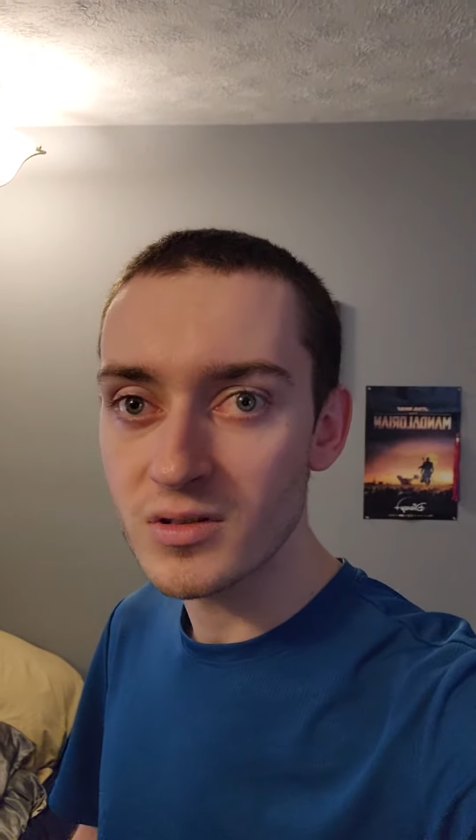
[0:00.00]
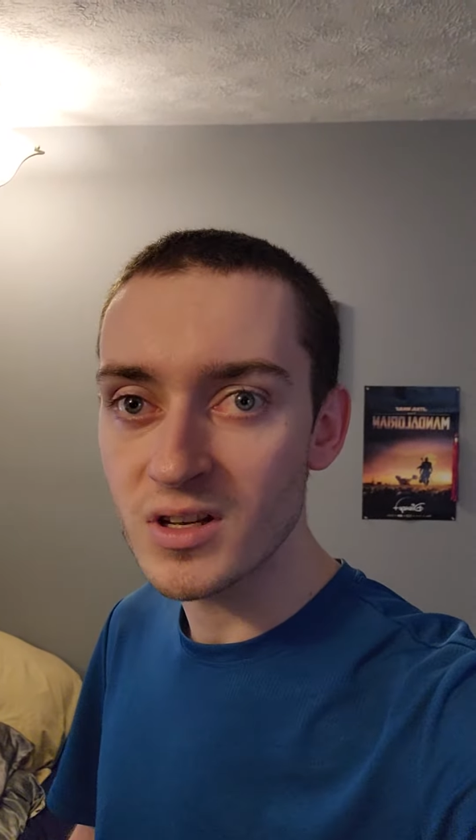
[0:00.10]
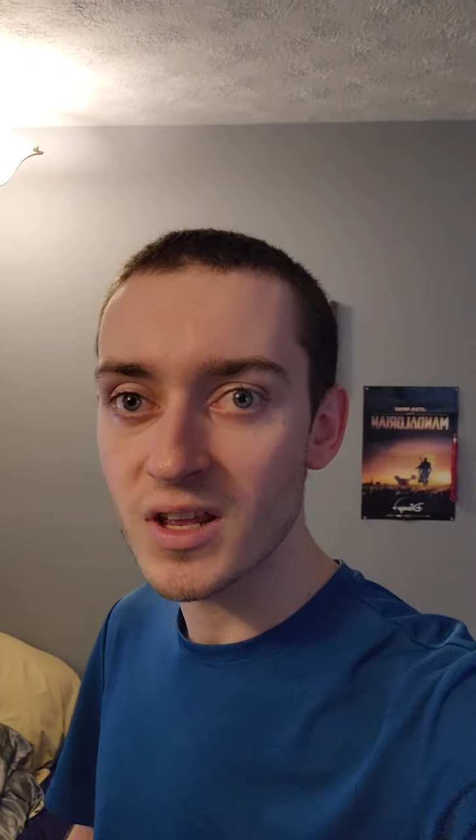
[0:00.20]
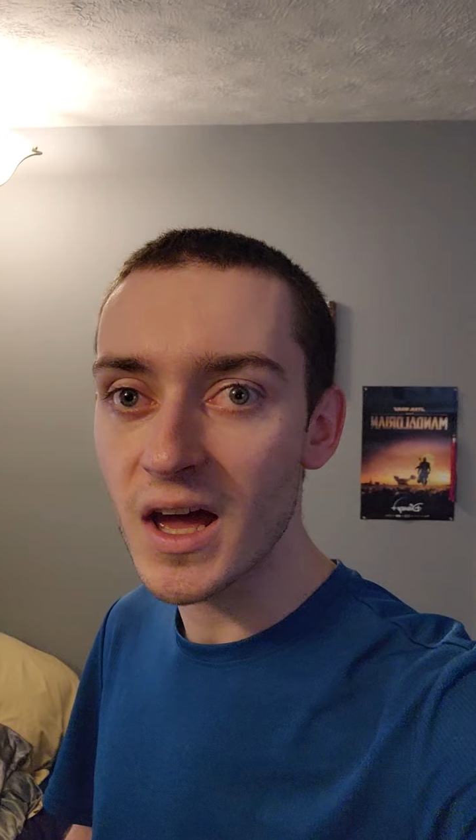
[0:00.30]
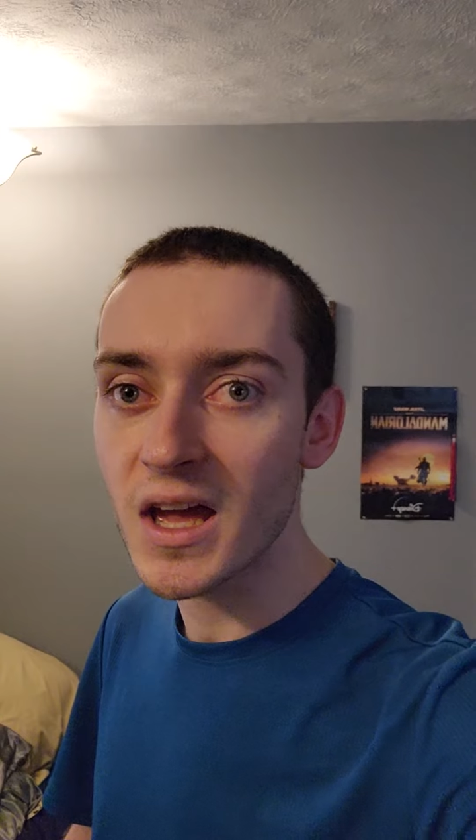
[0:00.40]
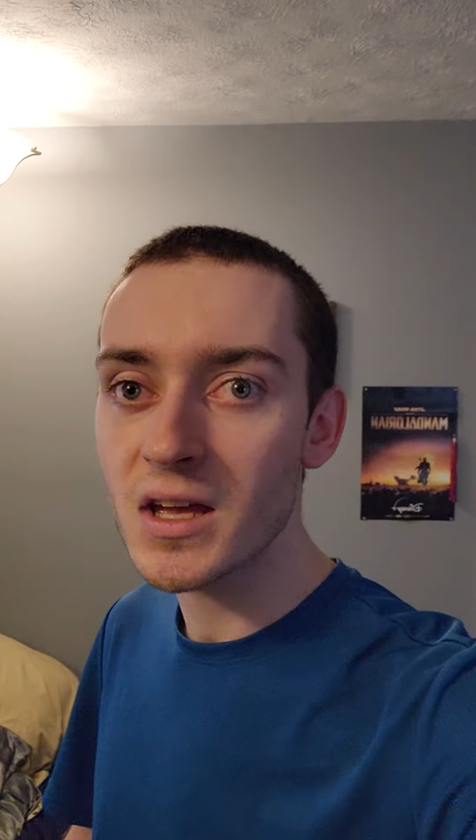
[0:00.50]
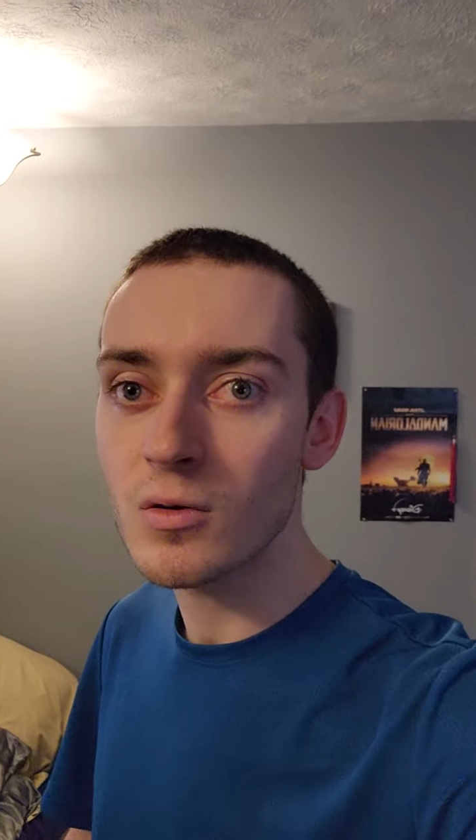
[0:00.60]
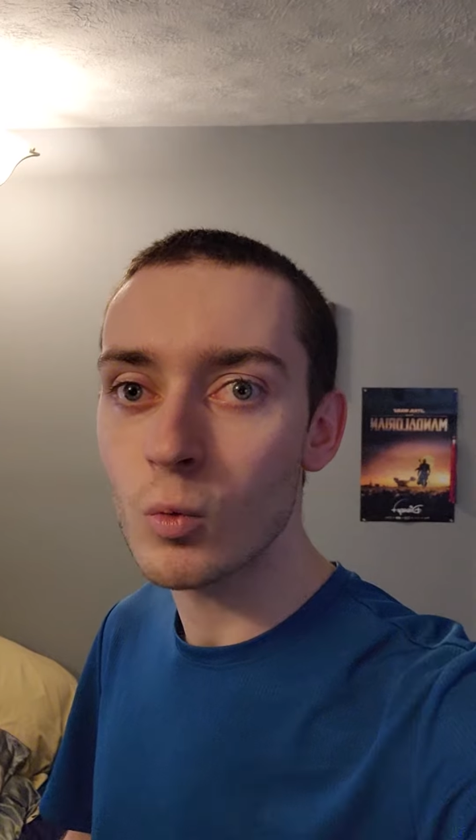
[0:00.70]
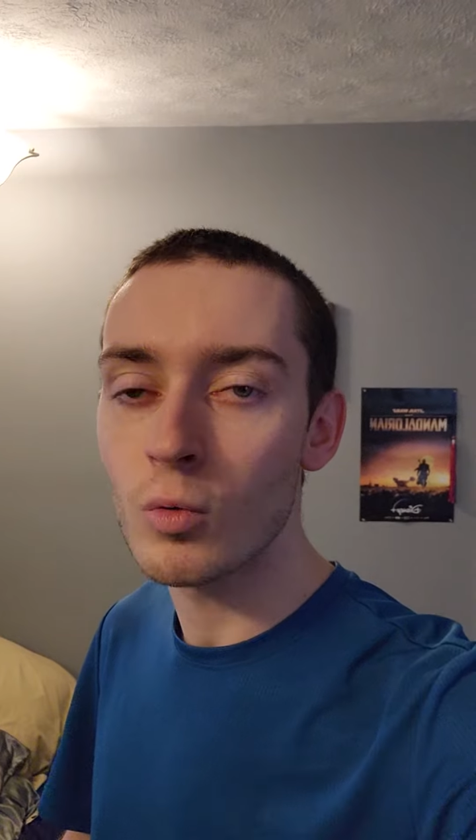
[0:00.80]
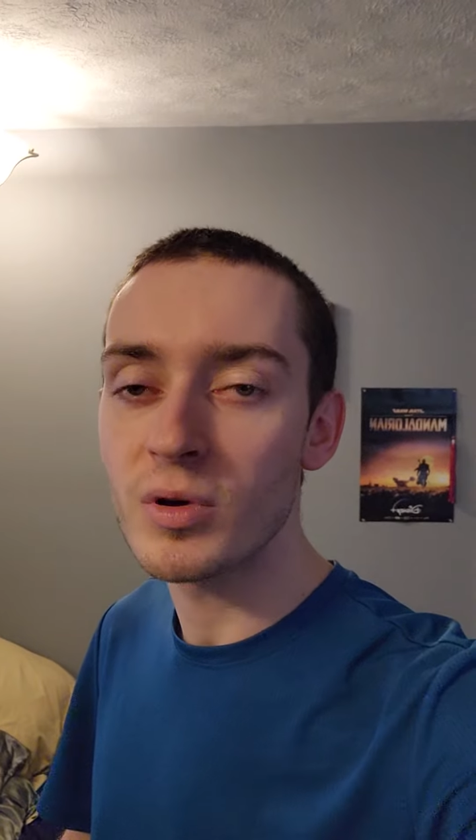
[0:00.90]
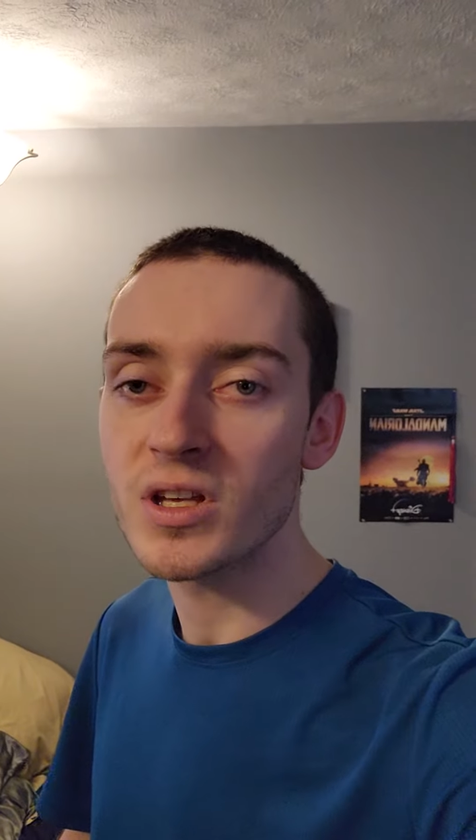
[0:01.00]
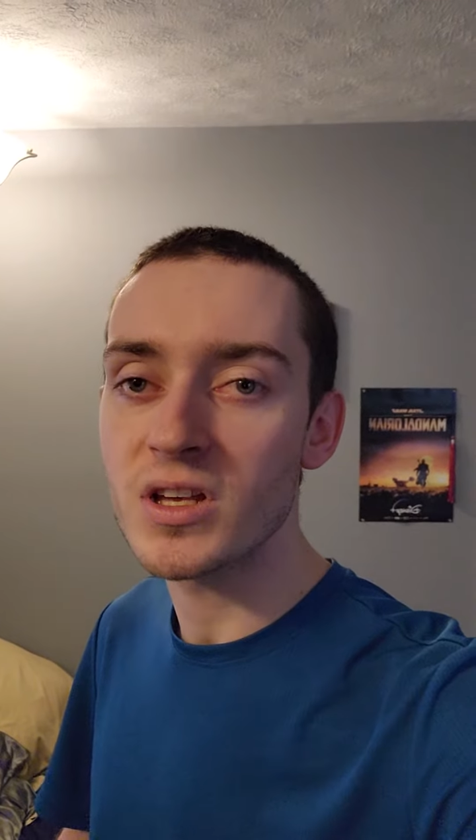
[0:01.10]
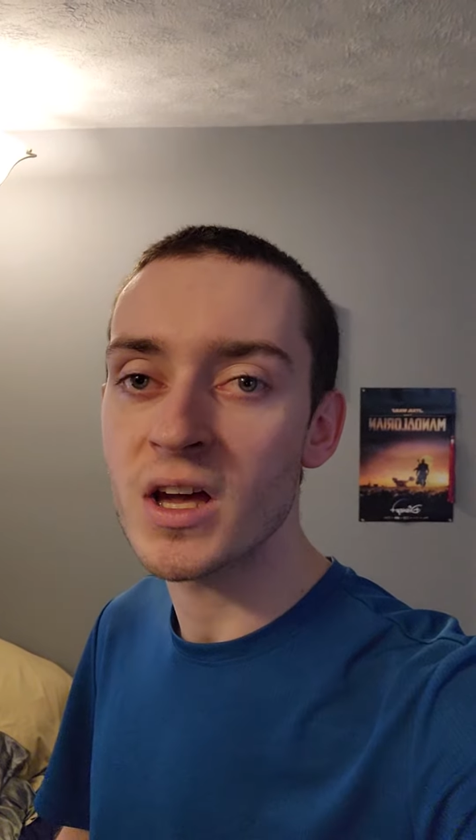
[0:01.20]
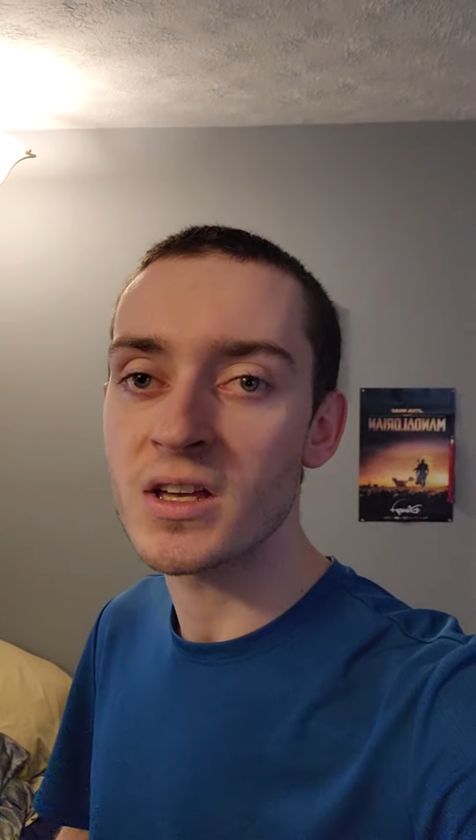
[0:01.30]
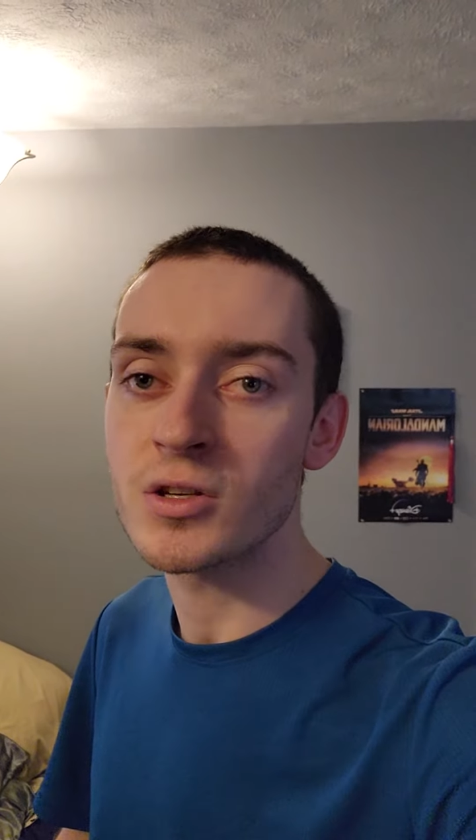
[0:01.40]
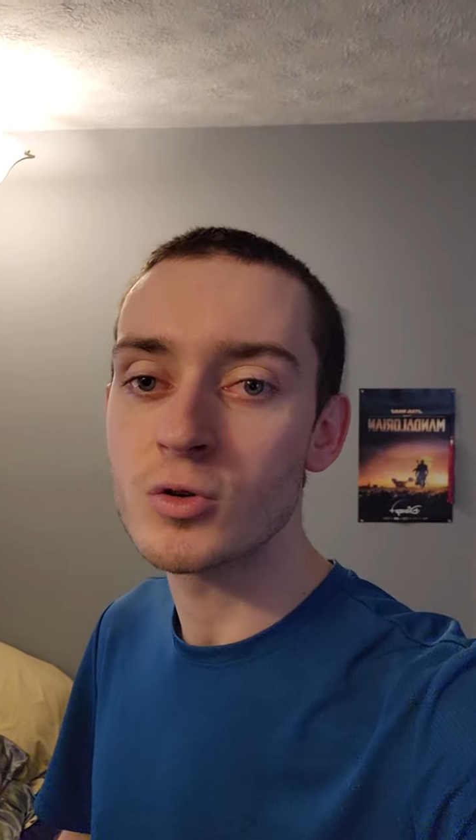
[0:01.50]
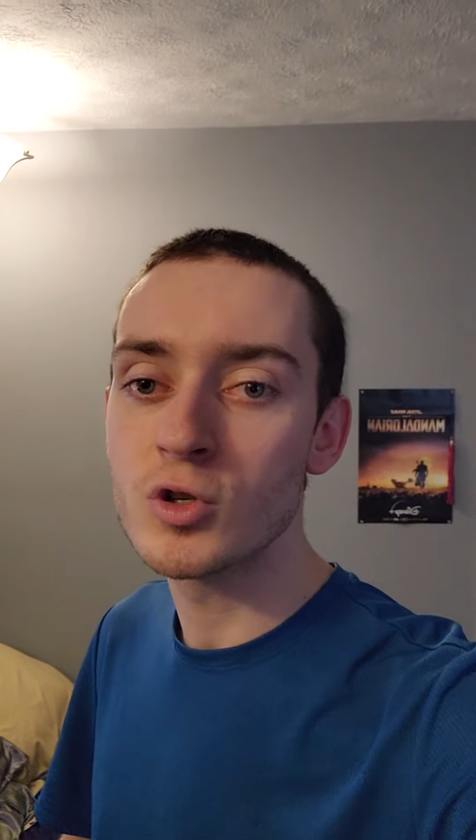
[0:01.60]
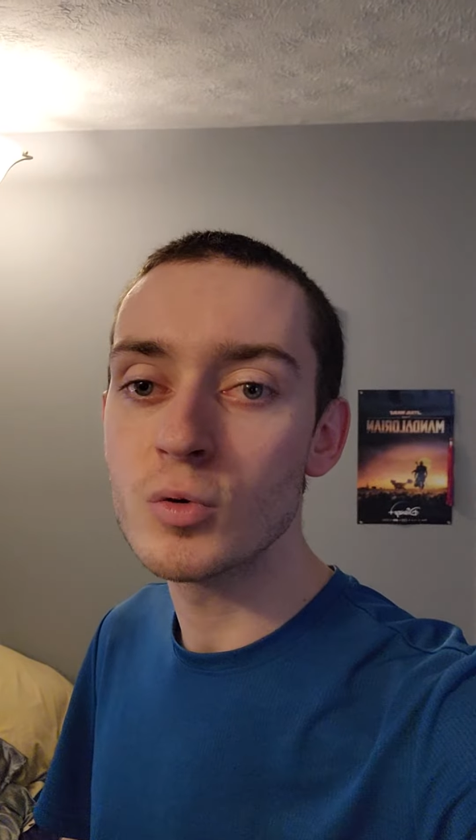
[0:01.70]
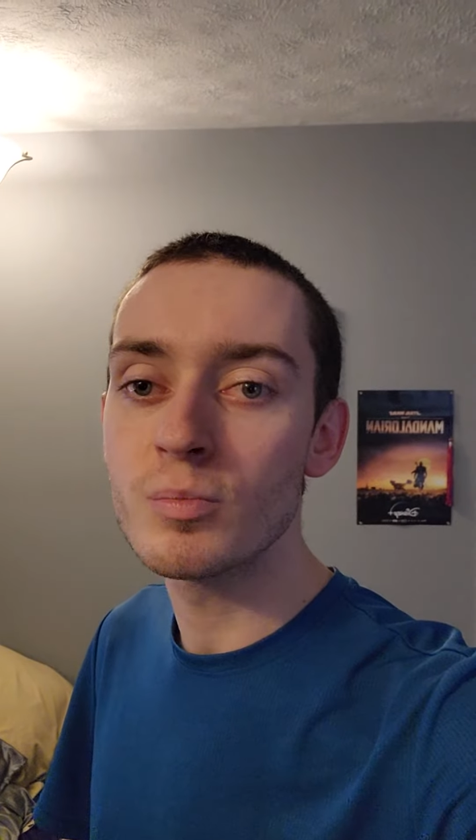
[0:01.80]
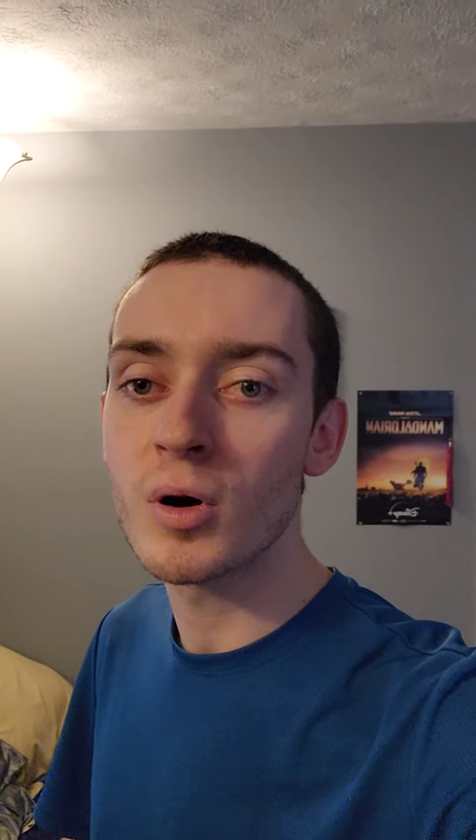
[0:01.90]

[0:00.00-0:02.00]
today will be a YouTube